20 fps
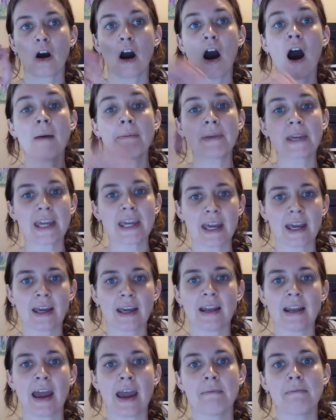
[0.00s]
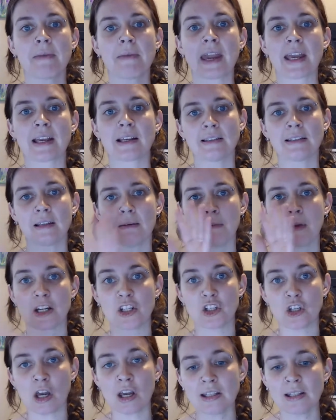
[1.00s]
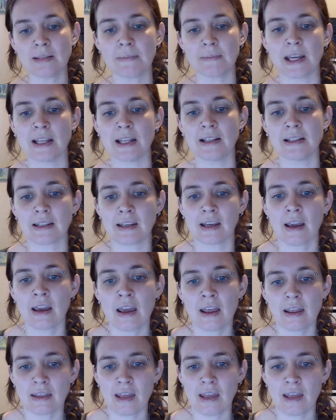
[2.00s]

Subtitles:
copy it and make some adjustments,